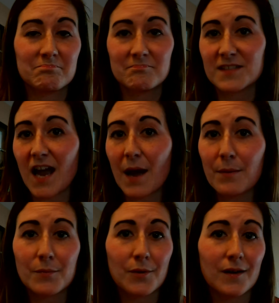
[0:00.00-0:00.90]
to hop
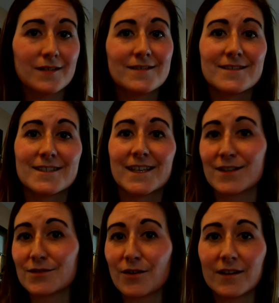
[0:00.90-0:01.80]
on board, to get
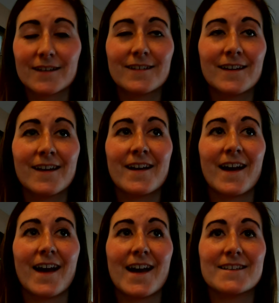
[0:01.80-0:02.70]
started.
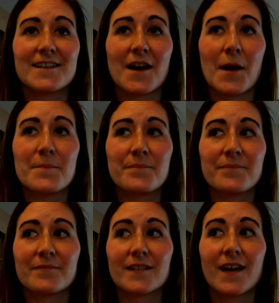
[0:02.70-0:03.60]
And
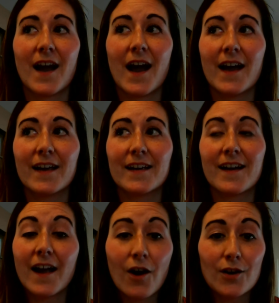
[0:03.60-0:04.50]

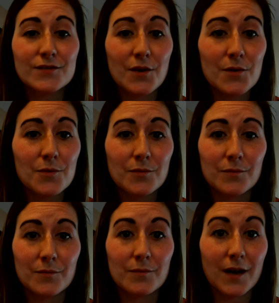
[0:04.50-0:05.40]
I also
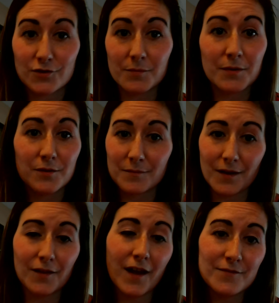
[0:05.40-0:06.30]
attribute
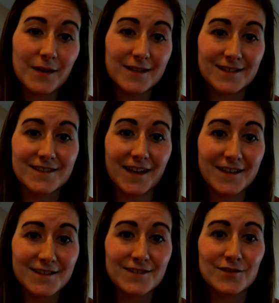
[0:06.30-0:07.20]
a lot of my
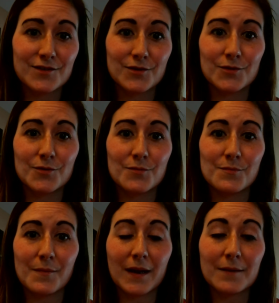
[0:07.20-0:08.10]
success to
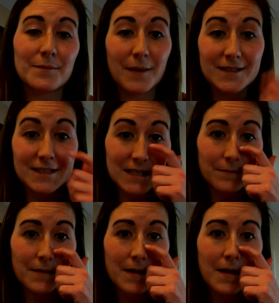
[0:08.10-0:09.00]
my
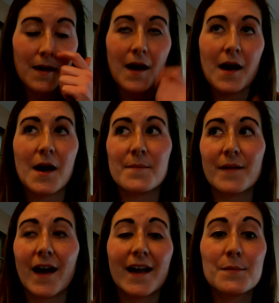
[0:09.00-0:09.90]
team.
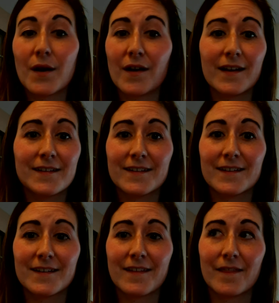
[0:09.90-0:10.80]
I am on
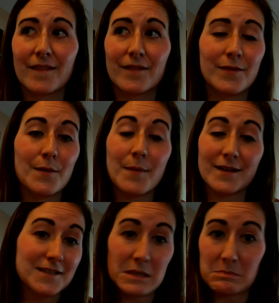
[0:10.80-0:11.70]
the
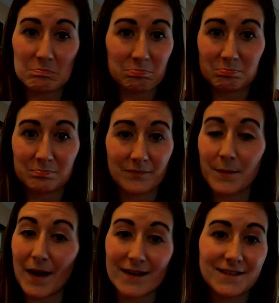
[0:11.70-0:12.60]
best team, the
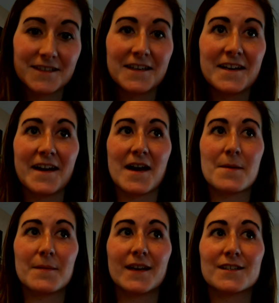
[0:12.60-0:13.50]
best.
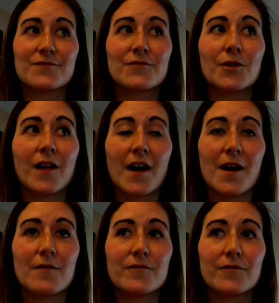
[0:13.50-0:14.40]
It is full
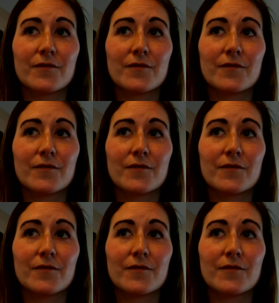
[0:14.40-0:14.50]
of